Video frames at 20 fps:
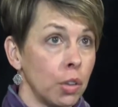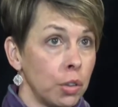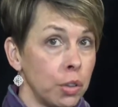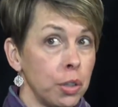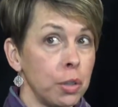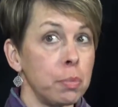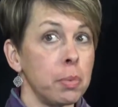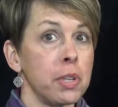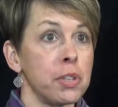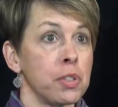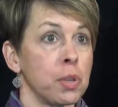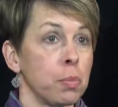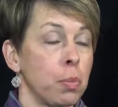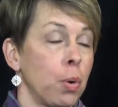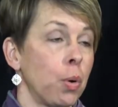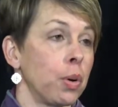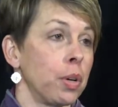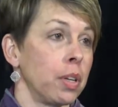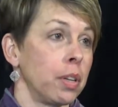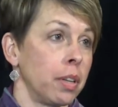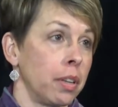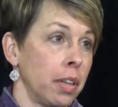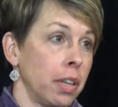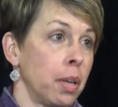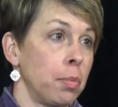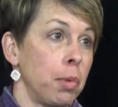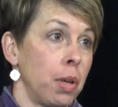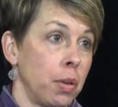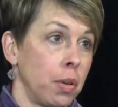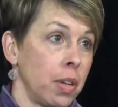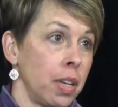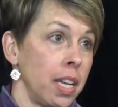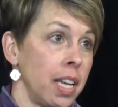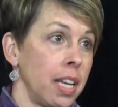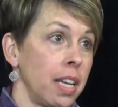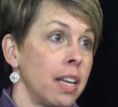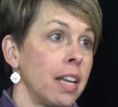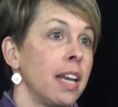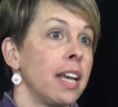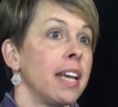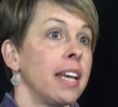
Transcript: could be supported in the community